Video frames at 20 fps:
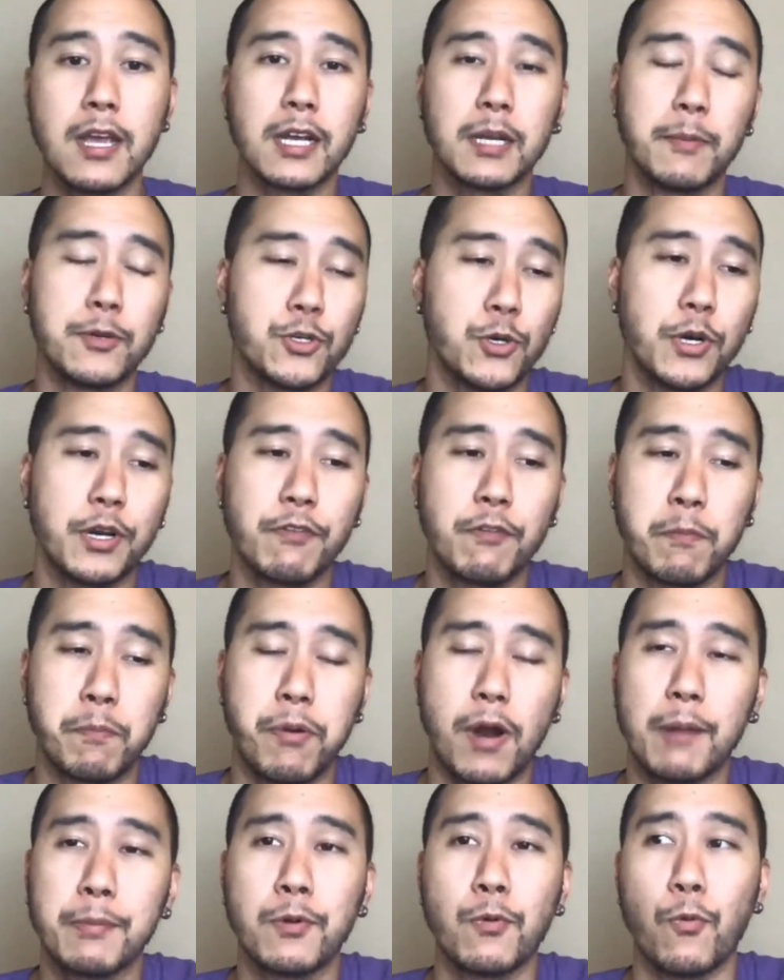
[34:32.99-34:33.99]
The majority of them
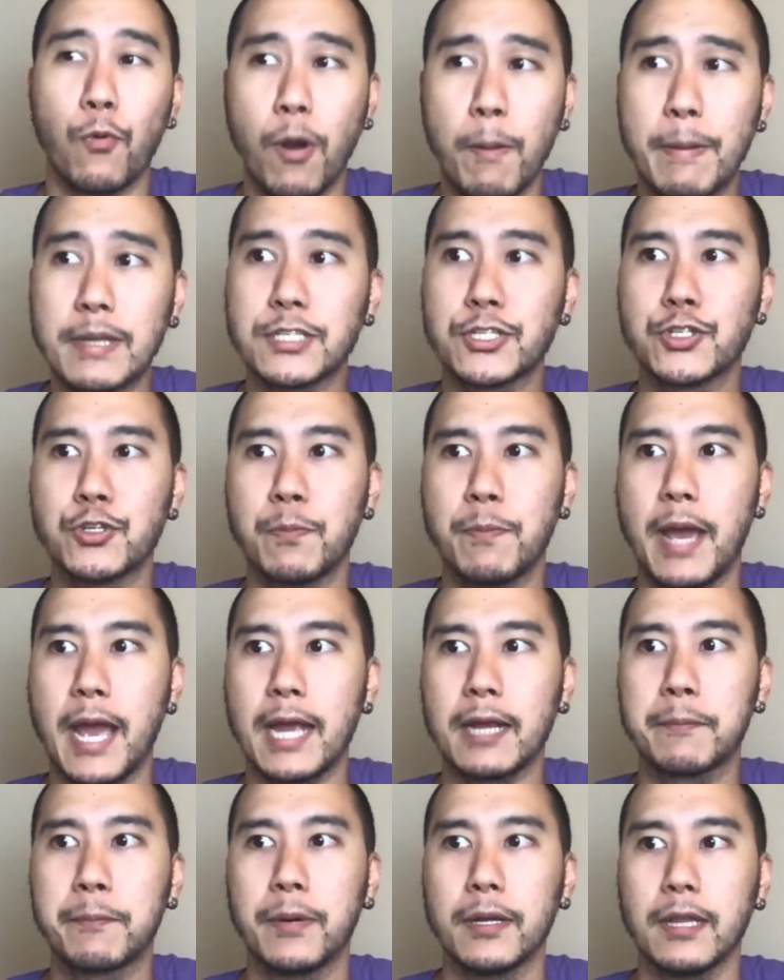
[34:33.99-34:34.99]
probably won't message you
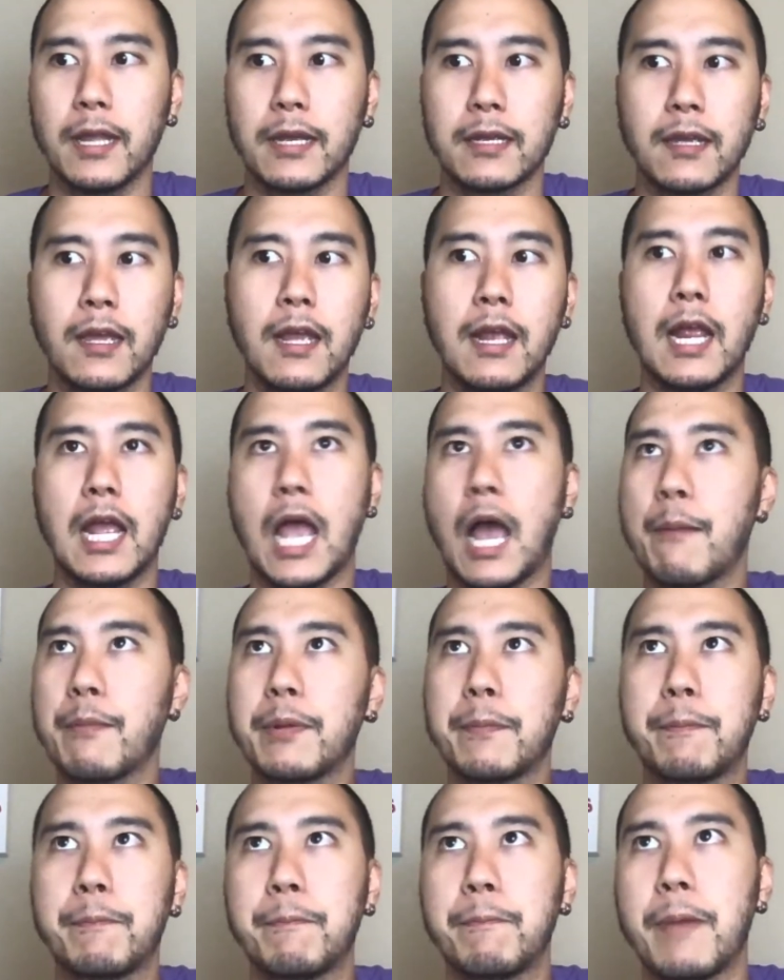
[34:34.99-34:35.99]
back, but like how
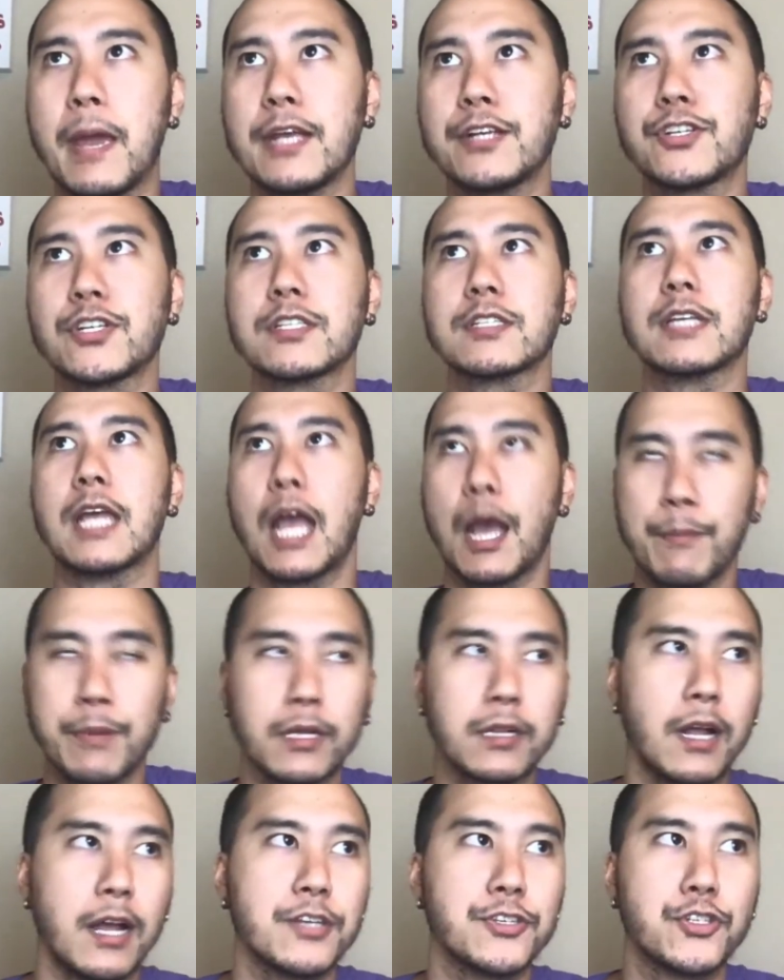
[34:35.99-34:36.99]
many patients, how
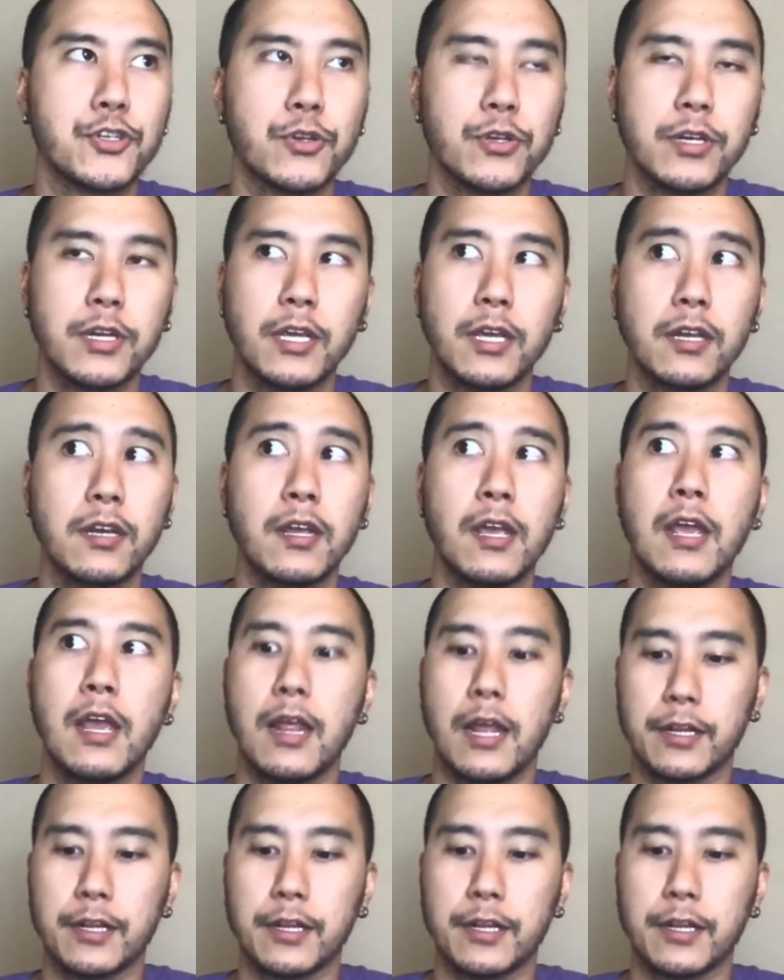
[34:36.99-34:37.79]
many clients do you need?